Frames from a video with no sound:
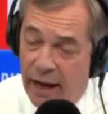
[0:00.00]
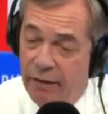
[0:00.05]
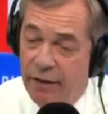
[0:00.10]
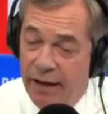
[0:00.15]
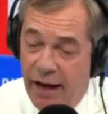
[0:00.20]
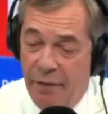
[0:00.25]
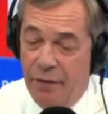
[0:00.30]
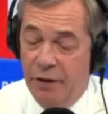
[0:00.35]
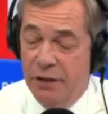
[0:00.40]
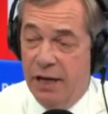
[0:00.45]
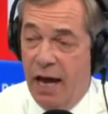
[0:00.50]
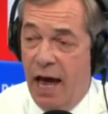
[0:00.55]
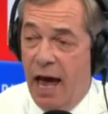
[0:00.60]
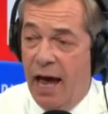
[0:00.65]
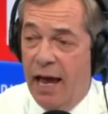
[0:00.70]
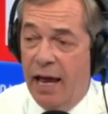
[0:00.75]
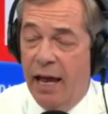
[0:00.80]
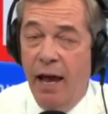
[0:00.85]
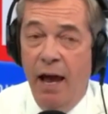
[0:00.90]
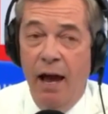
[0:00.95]
And the other
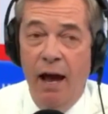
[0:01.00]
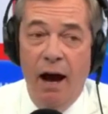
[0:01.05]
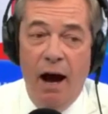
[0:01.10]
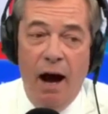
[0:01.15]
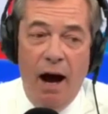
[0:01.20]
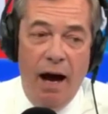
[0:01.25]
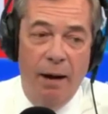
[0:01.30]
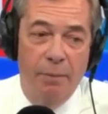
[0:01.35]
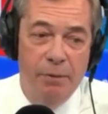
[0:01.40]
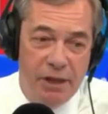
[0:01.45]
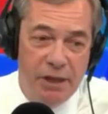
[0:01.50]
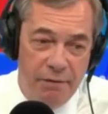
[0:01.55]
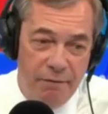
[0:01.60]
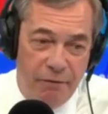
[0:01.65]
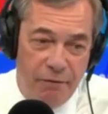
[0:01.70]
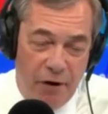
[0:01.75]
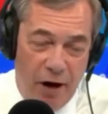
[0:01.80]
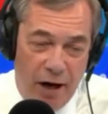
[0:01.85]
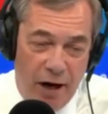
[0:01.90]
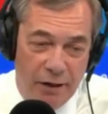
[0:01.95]
day, I was in
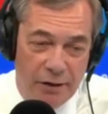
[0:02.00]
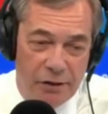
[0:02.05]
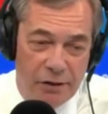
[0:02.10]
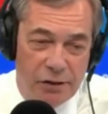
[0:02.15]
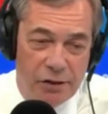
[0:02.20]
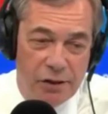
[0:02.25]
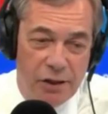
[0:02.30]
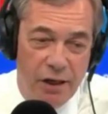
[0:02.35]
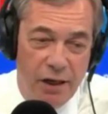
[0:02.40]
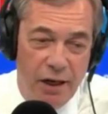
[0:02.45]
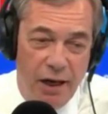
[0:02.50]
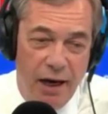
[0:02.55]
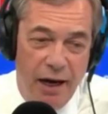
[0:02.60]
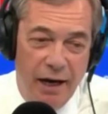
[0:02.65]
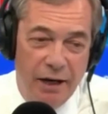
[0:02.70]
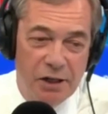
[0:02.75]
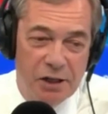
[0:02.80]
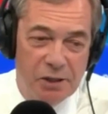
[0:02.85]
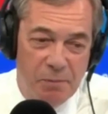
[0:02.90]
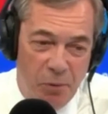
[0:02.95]
France,
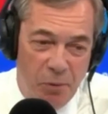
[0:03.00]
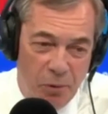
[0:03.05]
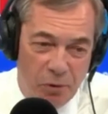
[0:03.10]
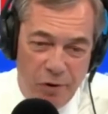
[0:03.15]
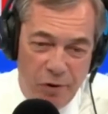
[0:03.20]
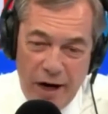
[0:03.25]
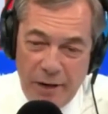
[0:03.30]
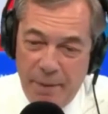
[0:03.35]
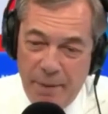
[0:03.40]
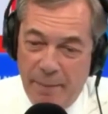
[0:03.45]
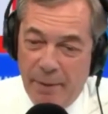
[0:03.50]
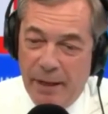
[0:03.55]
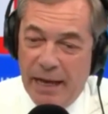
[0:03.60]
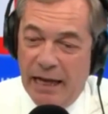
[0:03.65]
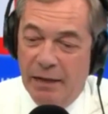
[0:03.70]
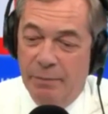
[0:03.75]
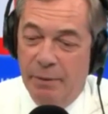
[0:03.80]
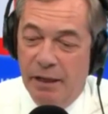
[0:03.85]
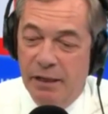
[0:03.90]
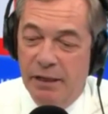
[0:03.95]
and a small crowd of people
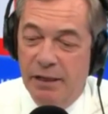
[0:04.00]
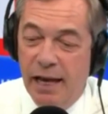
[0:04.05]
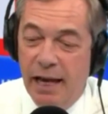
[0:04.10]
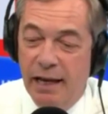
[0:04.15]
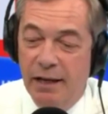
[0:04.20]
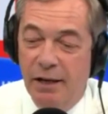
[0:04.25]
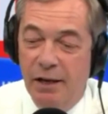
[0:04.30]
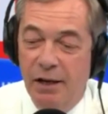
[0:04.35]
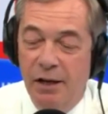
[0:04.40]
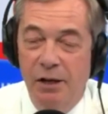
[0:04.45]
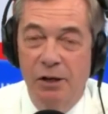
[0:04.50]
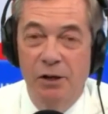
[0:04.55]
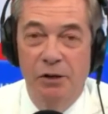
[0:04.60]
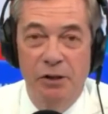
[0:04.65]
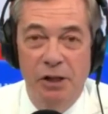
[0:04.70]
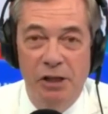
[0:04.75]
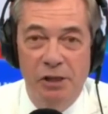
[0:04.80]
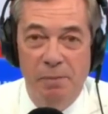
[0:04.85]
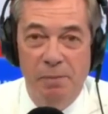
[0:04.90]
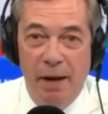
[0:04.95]
came to me and said,
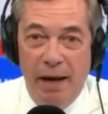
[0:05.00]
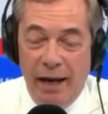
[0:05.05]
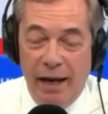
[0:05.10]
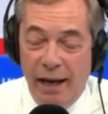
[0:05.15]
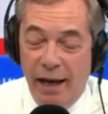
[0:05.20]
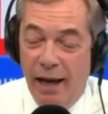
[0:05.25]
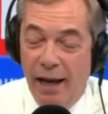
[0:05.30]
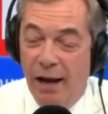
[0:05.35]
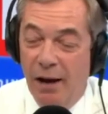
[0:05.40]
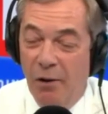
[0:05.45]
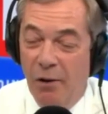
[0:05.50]
goodness me,